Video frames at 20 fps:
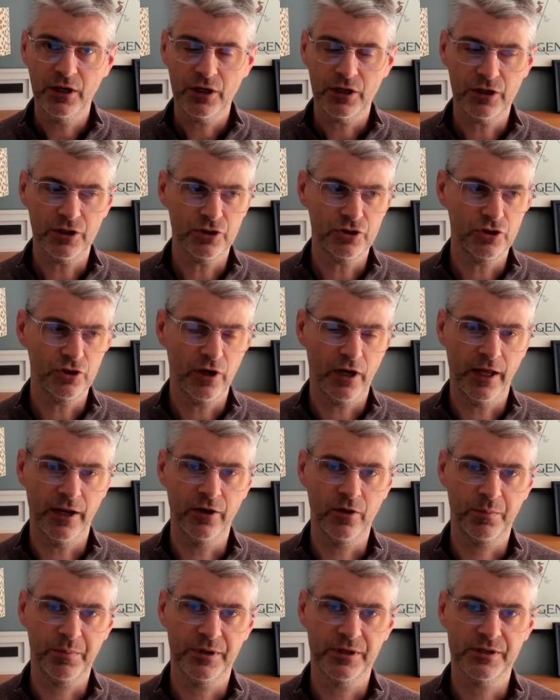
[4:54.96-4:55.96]
is you'll end
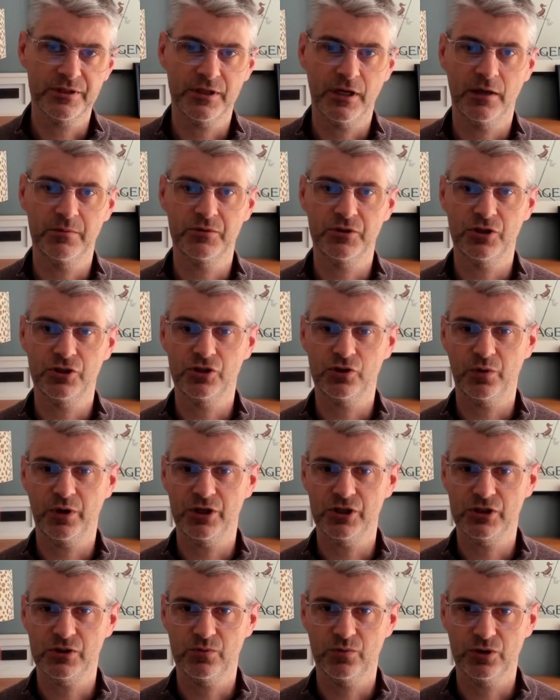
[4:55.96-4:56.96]
up in the same
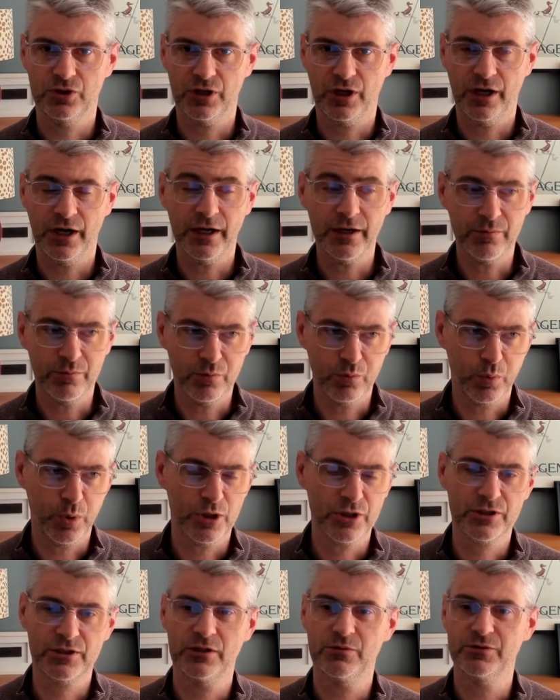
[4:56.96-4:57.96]
situation, which I
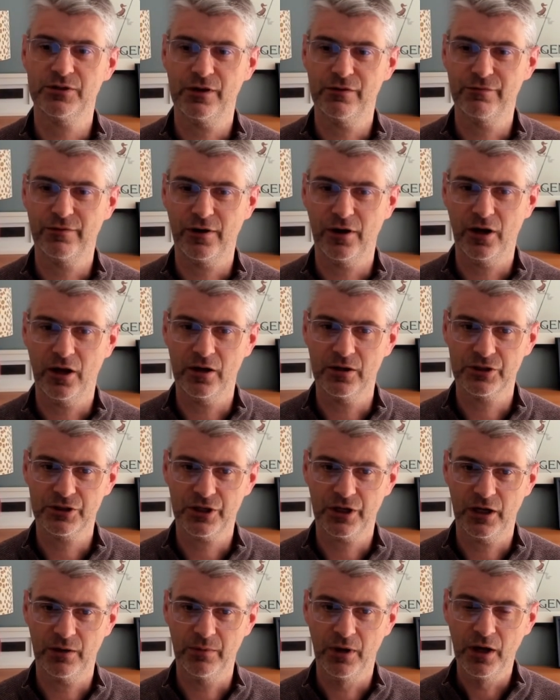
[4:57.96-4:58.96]
personally was in for a long
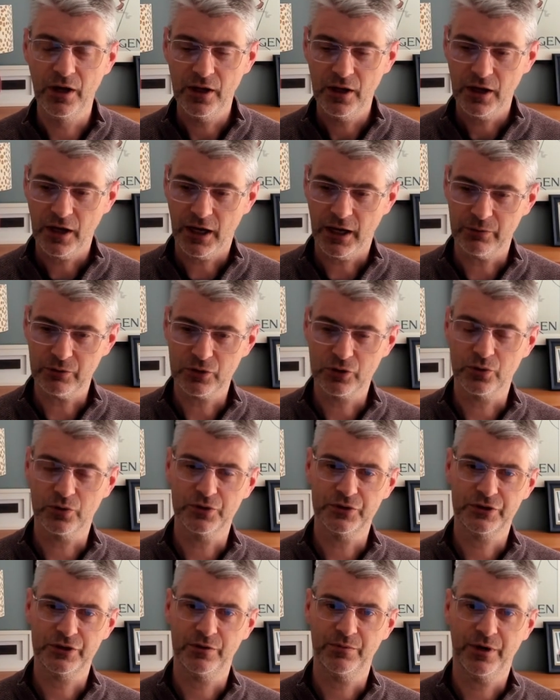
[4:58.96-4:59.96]
time. I would go
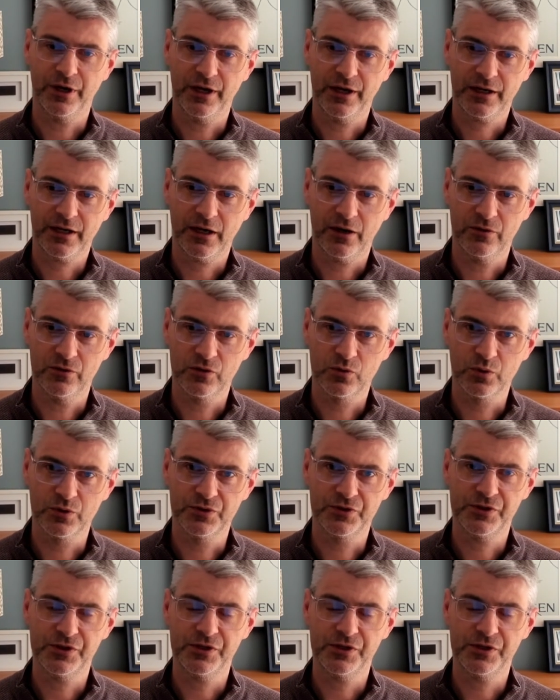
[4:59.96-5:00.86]
and see my accountant once a